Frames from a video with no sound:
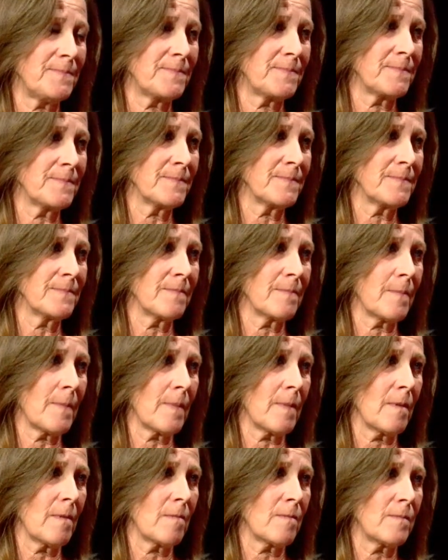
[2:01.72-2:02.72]
we know people have
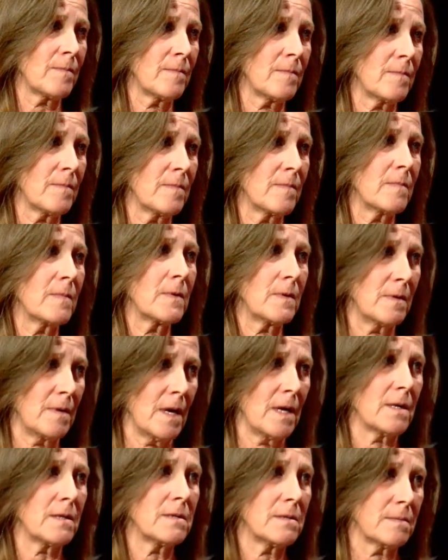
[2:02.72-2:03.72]
suffered because
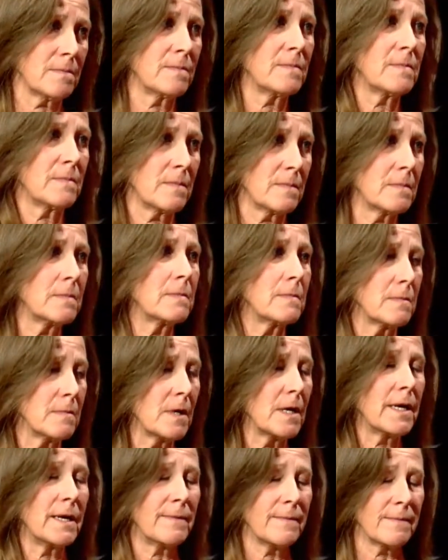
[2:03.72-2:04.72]
it's not well understood.
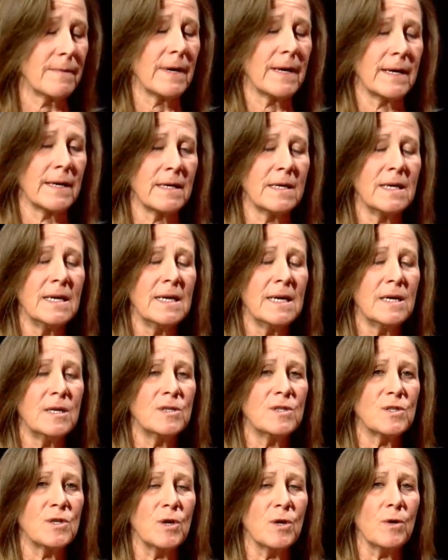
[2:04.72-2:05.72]
Right.
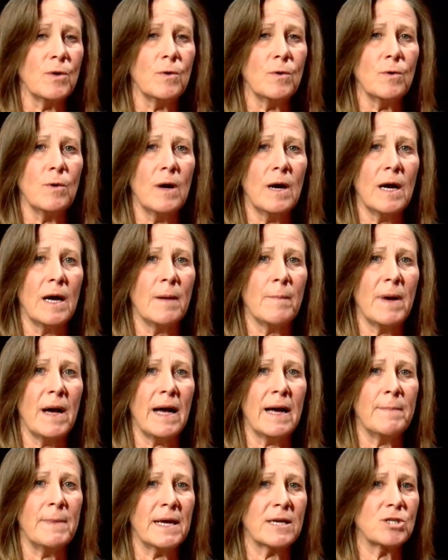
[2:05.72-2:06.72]
So
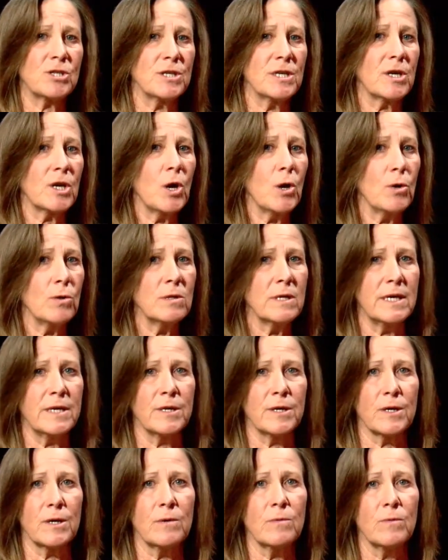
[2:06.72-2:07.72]
I'm actually
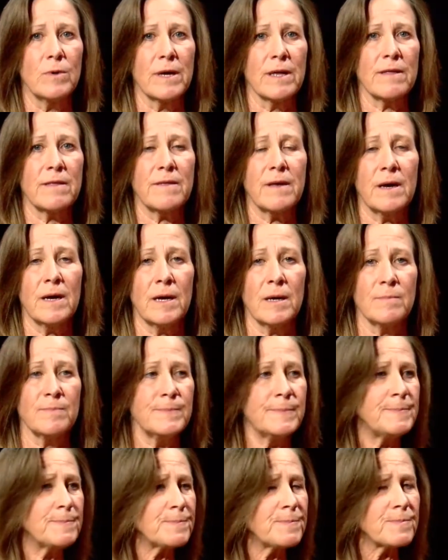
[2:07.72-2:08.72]
co-leader with
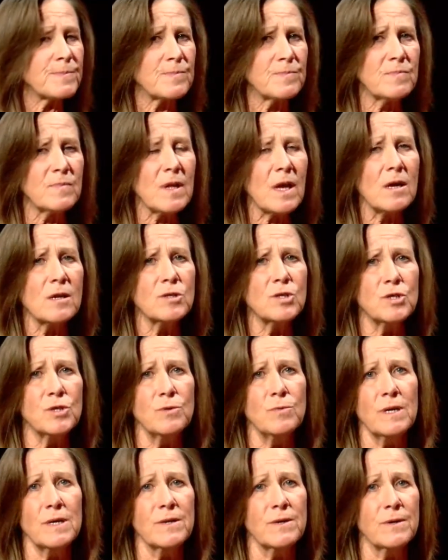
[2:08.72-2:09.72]

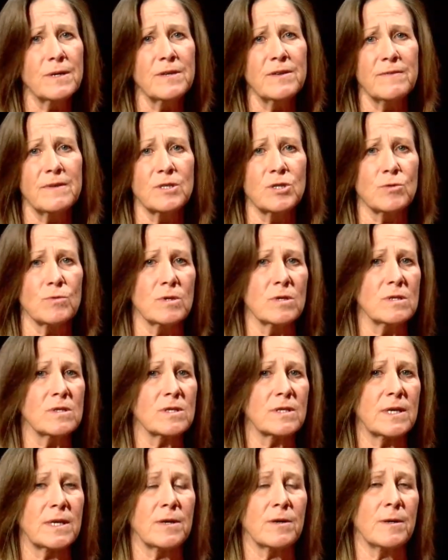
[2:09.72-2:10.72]
two other
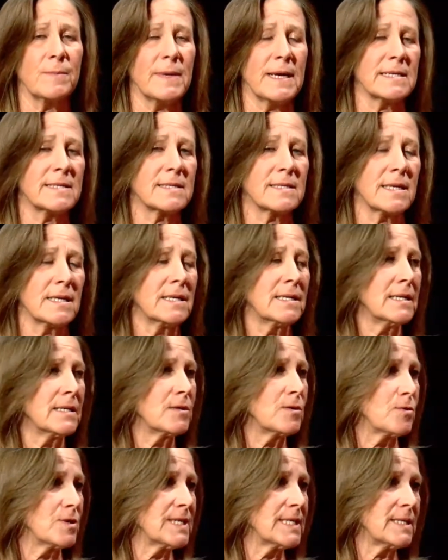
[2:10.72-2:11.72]
individuals, Kira Meskin
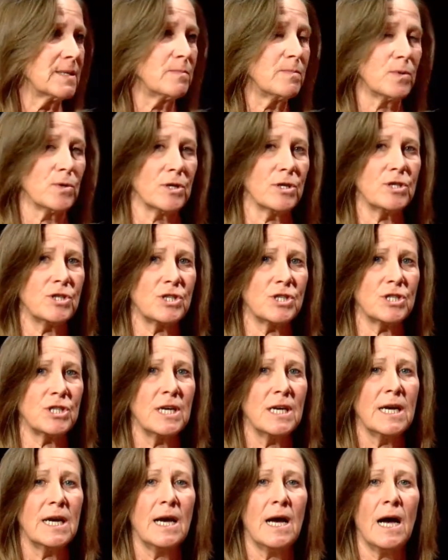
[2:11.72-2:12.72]
and Kristen Bush,
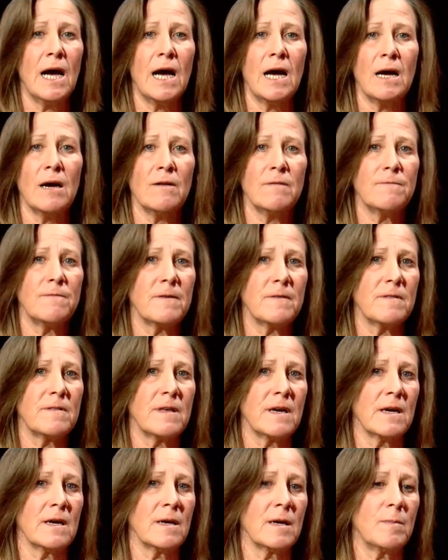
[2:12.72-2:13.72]
of
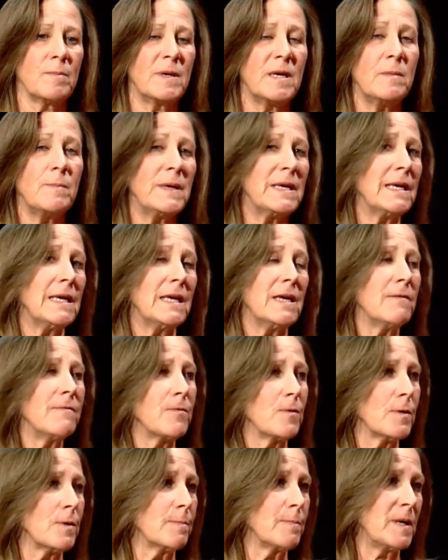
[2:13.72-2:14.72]
the PPE
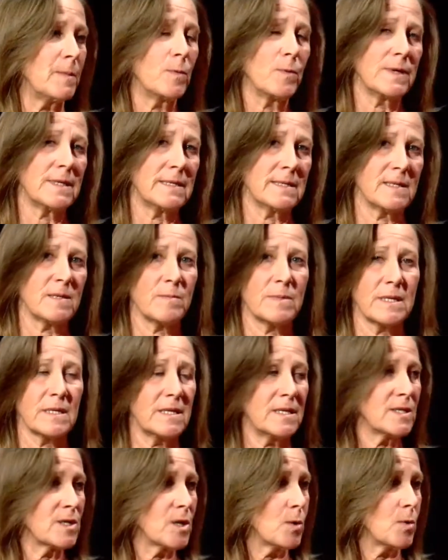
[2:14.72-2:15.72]
for People with
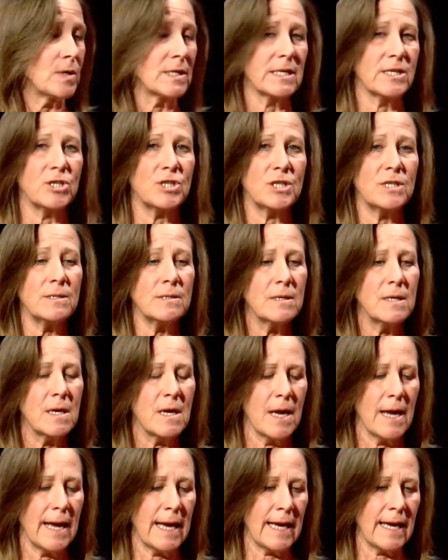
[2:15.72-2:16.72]
Disabilities Coalition.
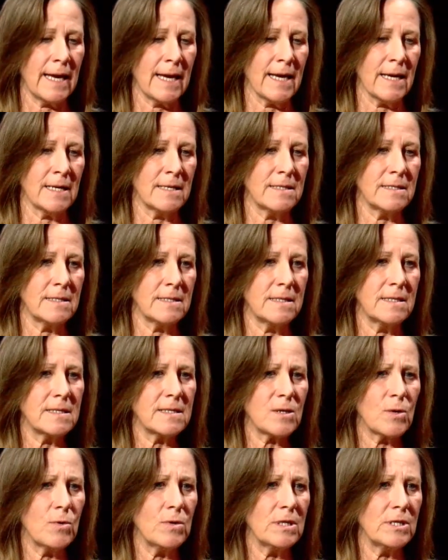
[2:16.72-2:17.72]
And
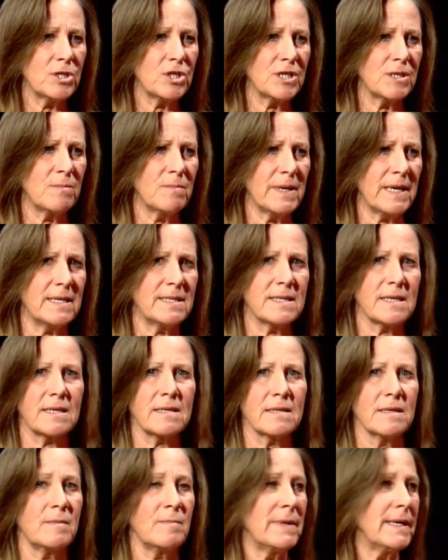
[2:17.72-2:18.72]
this coalition
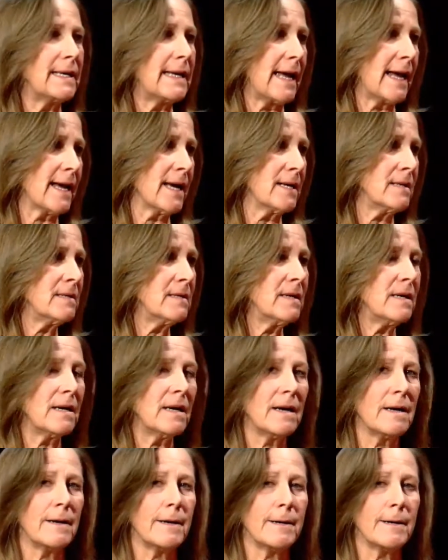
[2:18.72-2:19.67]
basically began